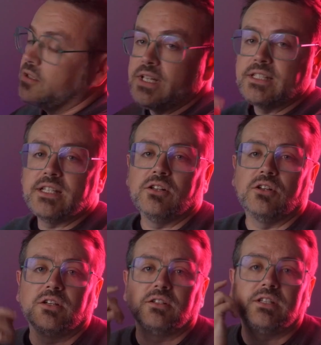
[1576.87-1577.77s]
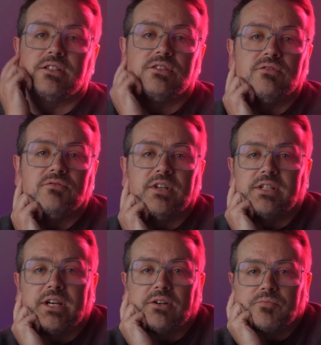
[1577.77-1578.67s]
That's how long it takes you to find
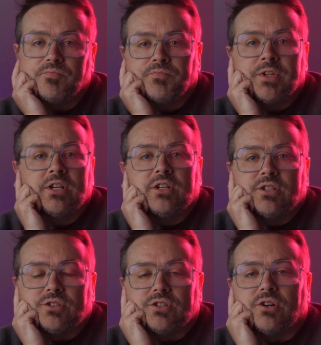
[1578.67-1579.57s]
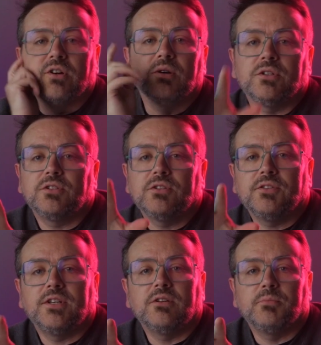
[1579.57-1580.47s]
out. So I want you to
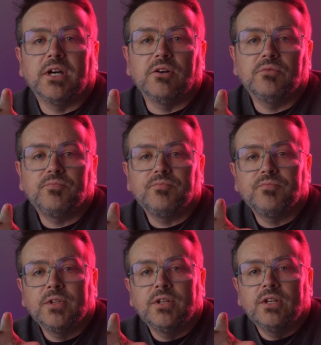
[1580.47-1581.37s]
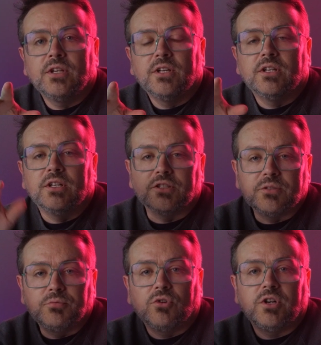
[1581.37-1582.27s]
think about
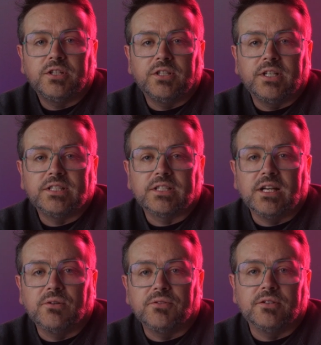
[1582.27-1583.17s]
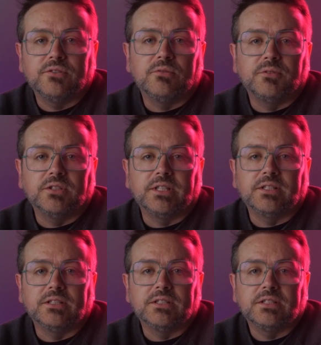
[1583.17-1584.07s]
exploring the night sky with an instrument like
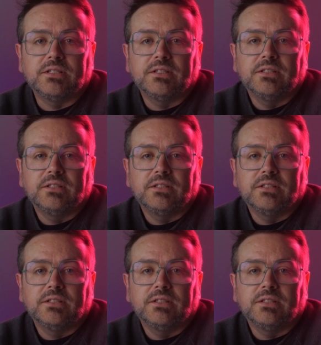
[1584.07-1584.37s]
this